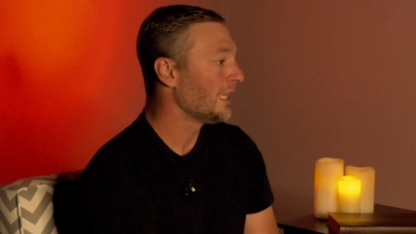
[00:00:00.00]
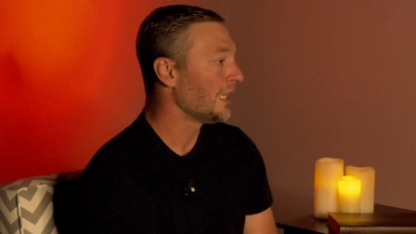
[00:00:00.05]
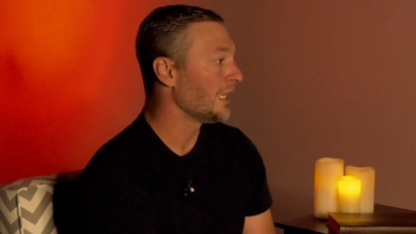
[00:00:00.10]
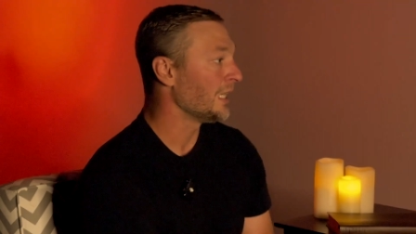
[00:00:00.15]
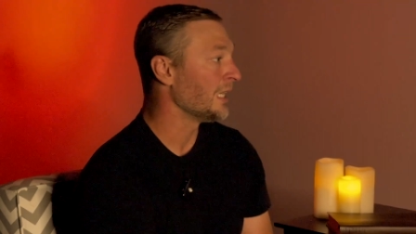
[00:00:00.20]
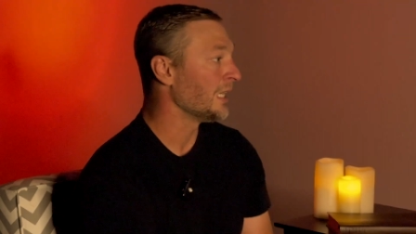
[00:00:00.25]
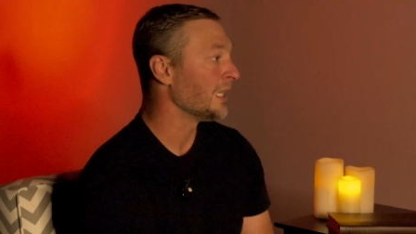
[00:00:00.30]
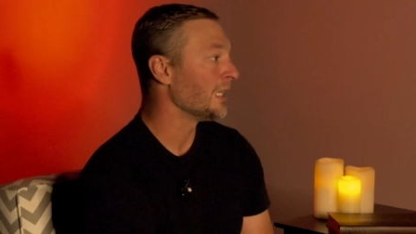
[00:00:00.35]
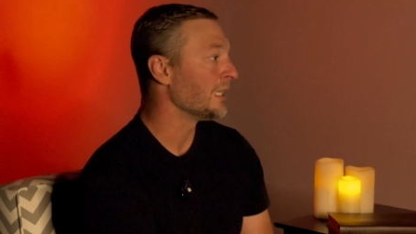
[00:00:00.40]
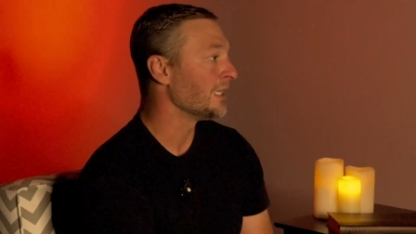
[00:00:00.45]

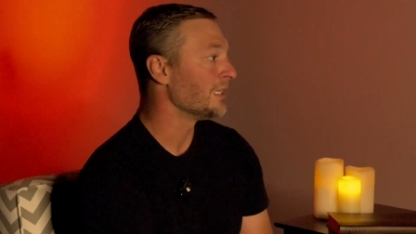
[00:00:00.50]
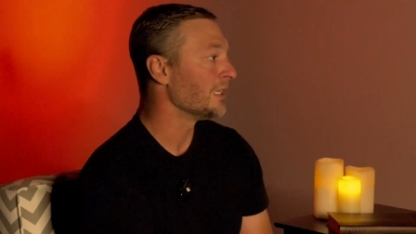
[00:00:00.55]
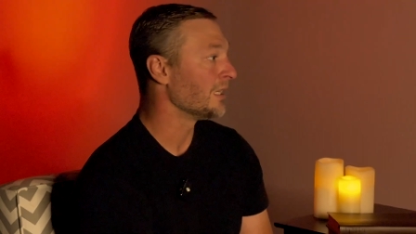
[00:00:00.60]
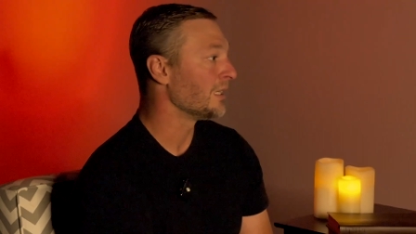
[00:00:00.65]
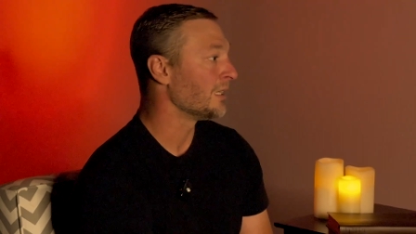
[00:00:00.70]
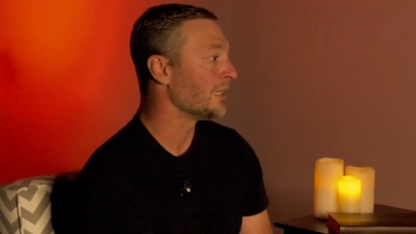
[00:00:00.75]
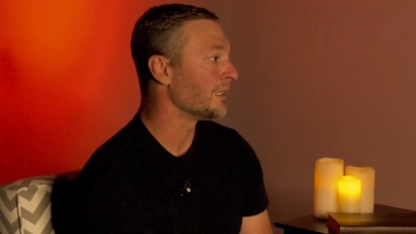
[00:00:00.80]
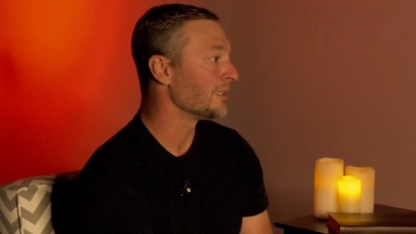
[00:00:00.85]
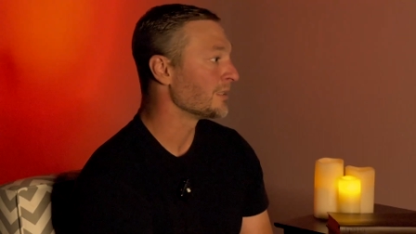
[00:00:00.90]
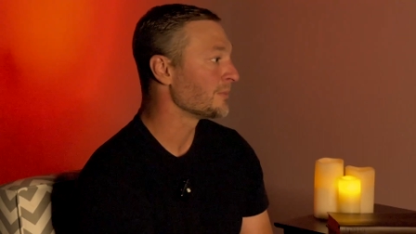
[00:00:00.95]
and
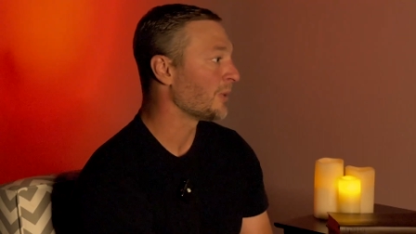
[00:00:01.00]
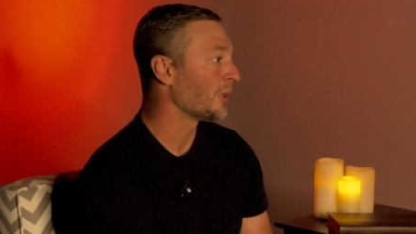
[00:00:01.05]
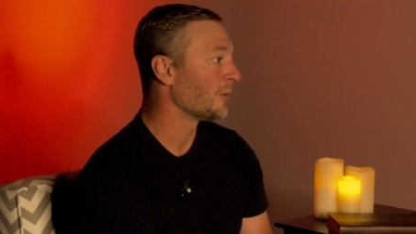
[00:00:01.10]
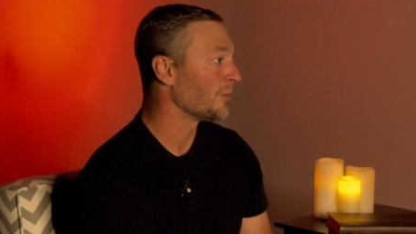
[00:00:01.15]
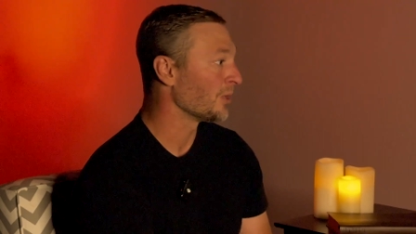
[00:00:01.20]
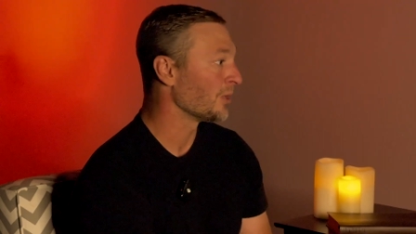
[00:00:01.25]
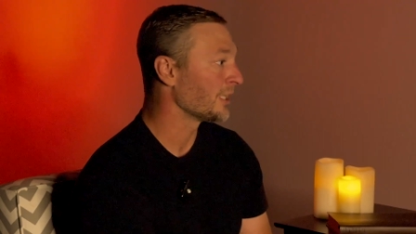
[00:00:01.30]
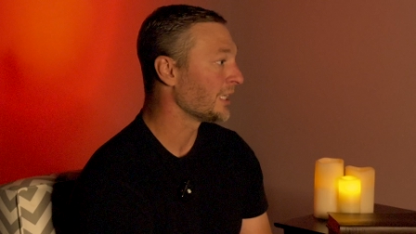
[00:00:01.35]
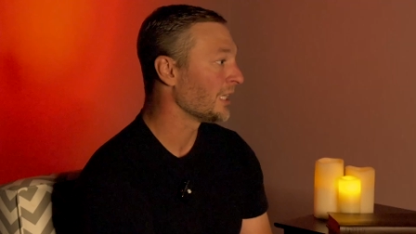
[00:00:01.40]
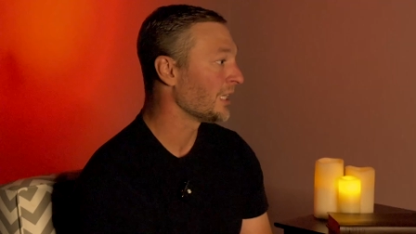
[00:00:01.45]

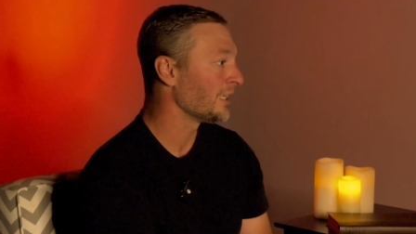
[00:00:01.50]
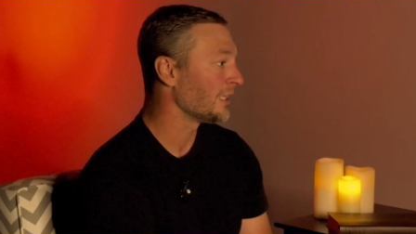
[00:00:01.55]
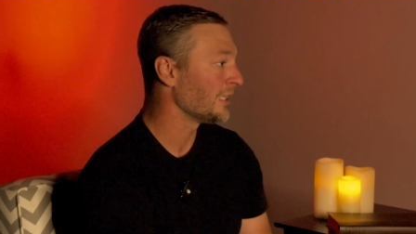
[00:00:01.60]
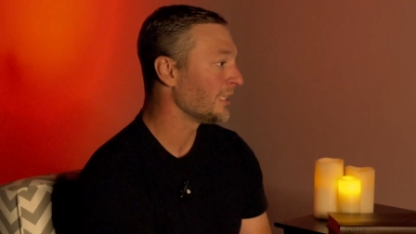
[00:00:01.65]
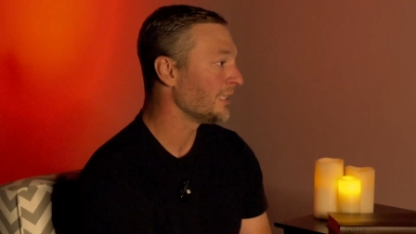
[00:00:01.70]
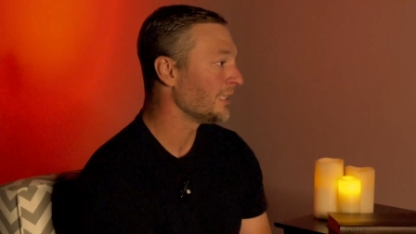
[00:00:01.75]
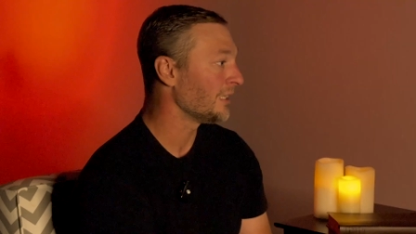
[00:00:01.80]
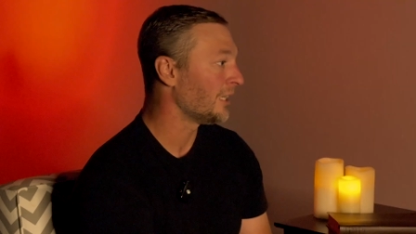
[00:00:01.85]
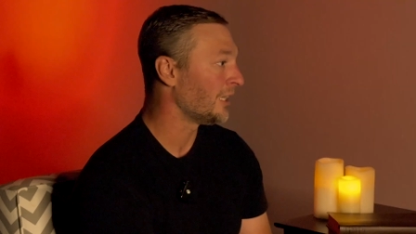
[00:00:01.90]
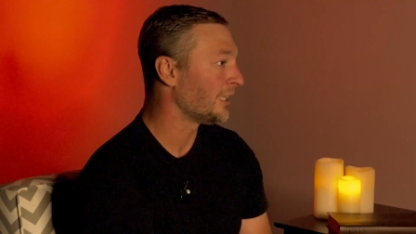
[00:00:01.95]
Spartanburg
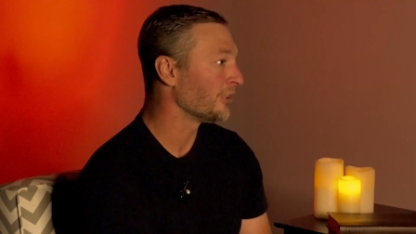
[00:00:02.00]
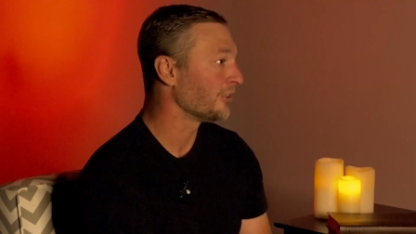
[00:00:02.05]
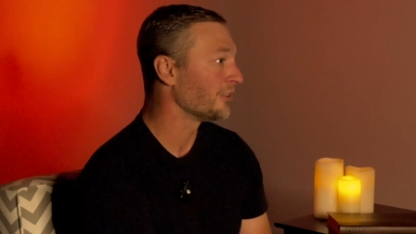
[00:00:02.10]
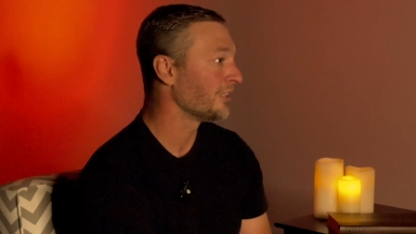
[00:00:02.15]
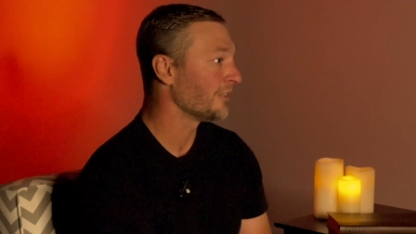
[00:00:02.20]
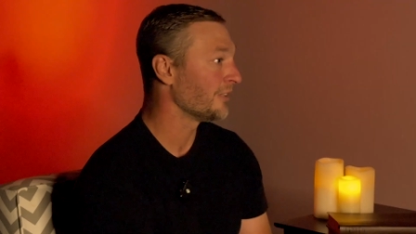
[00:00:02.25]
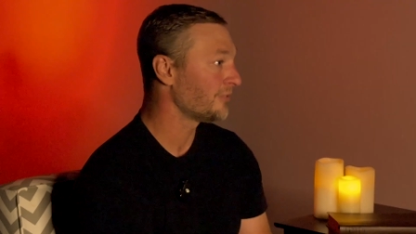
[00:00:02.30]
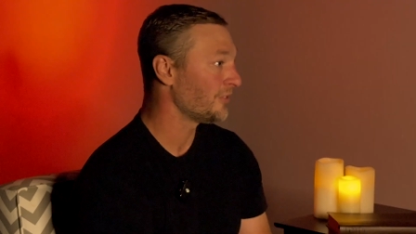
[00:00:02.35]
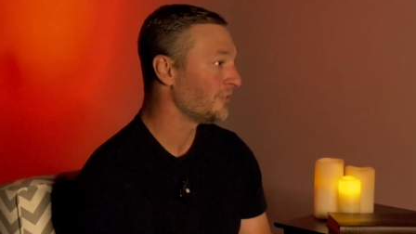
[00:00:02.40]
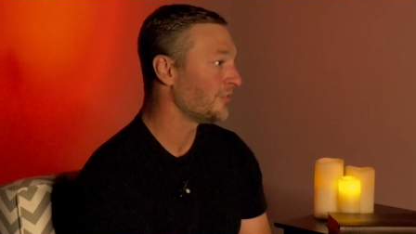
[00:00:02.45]
County Auto
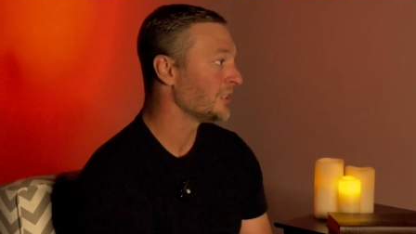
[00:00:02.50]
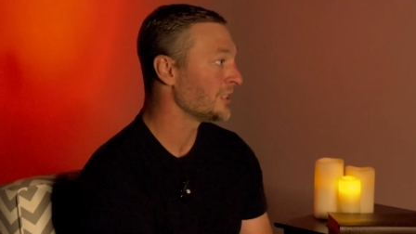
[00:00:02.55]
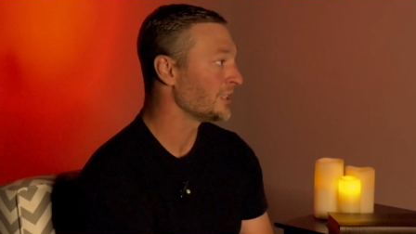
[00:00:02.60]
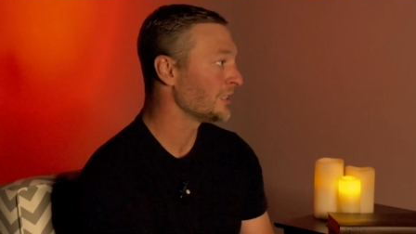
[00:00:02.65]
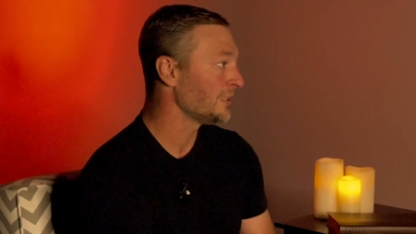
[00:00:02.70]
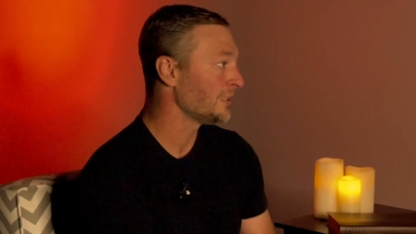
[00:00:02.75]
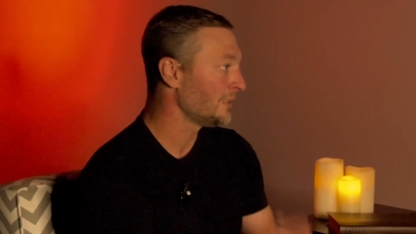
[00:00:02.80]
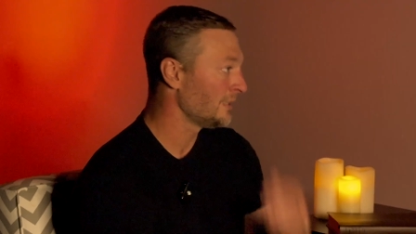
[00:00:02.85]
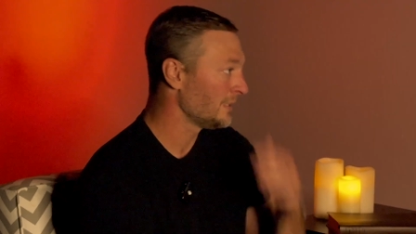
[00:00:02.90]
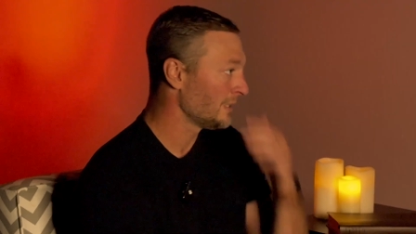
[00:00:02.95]
Theft
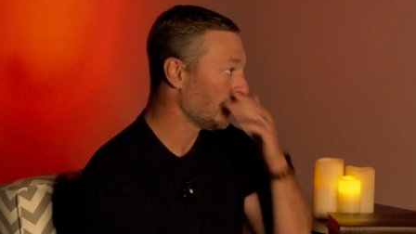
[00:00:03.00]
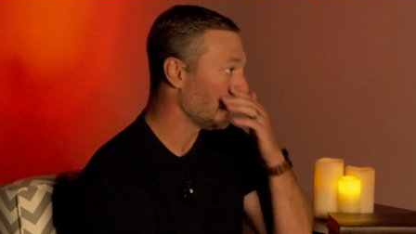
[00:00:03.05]
Division